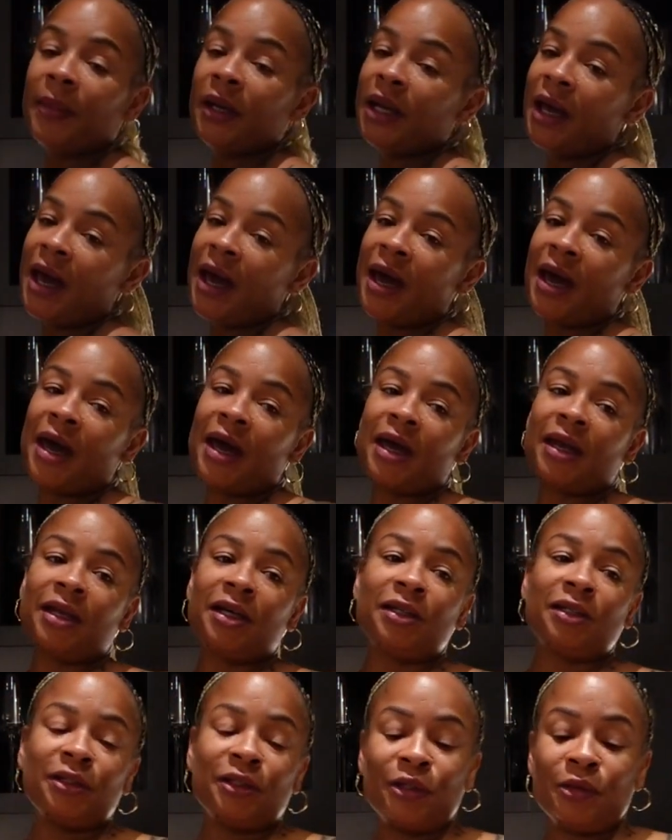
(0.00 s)
gonna add a
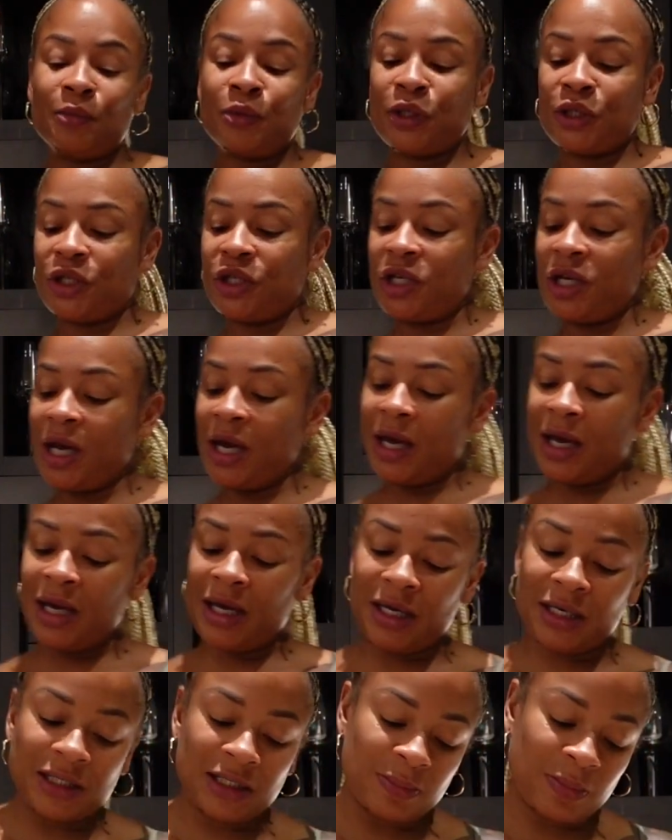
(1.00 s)
little more
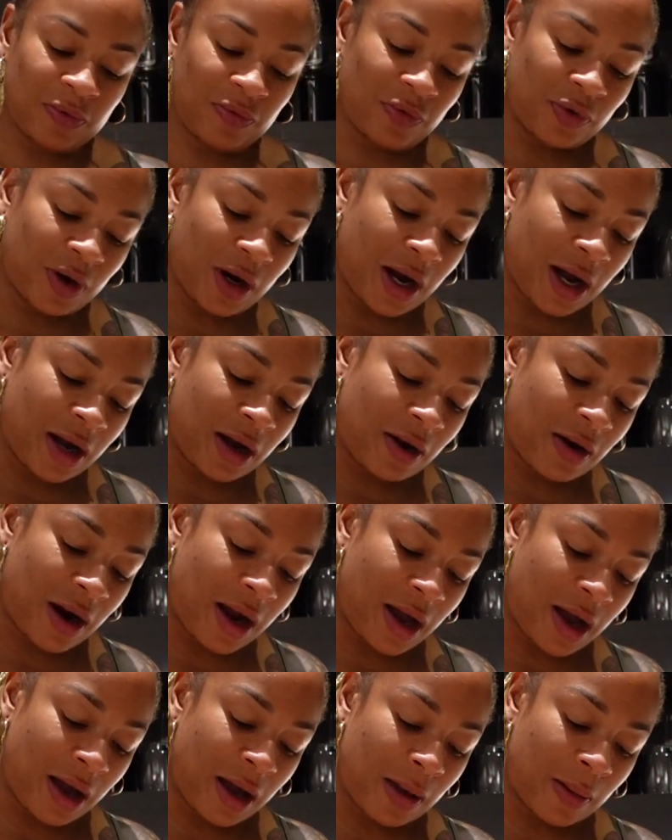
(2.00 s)
cheese before I
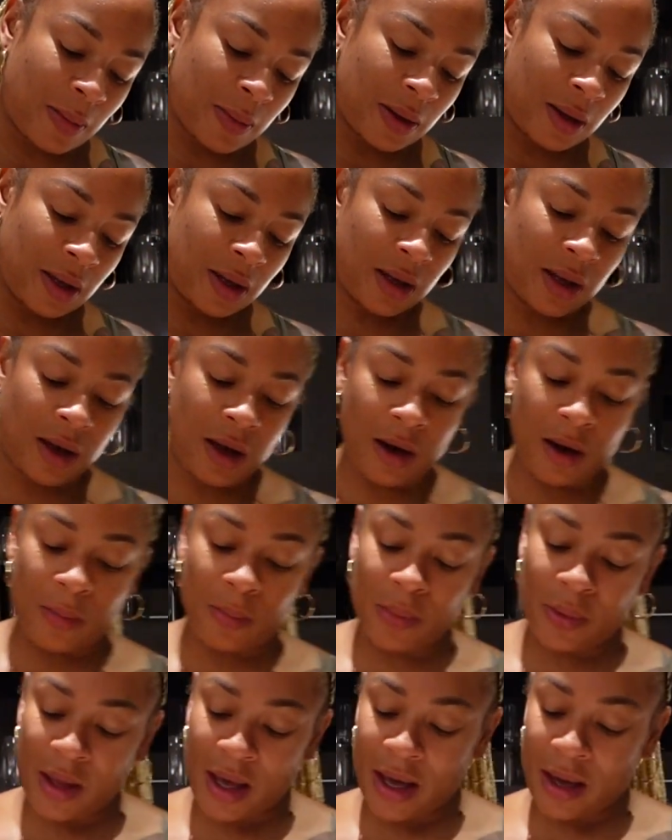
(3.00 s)
grab our
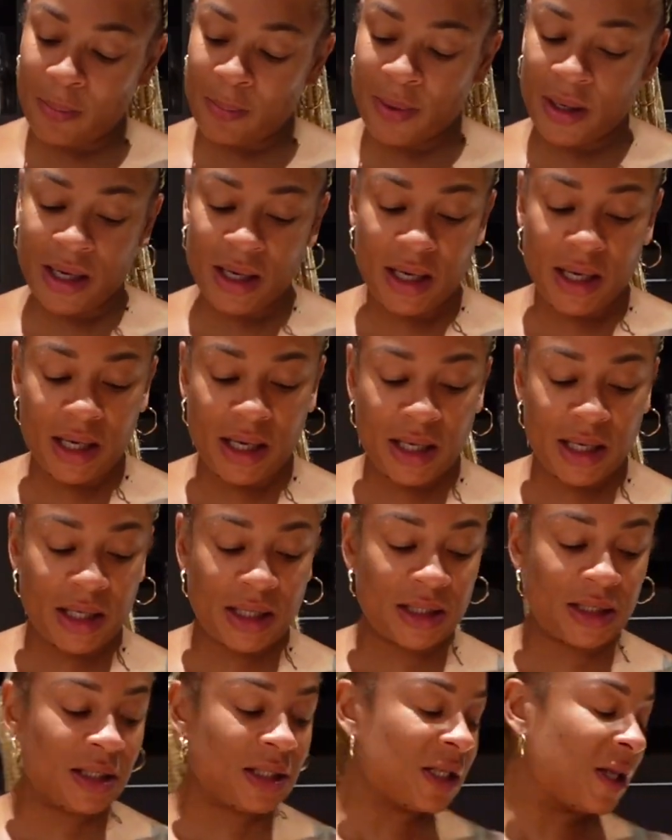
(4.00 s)
black
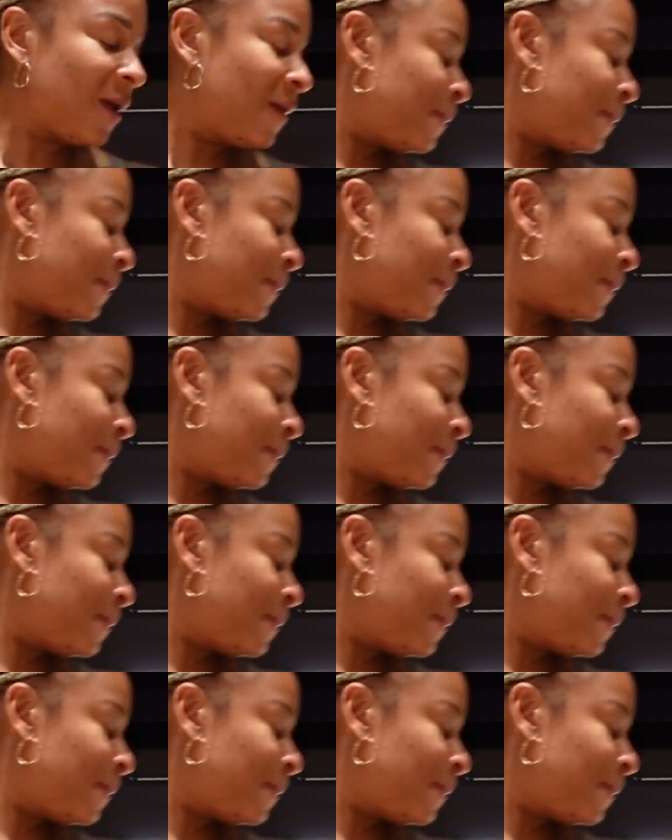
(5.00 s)
beans.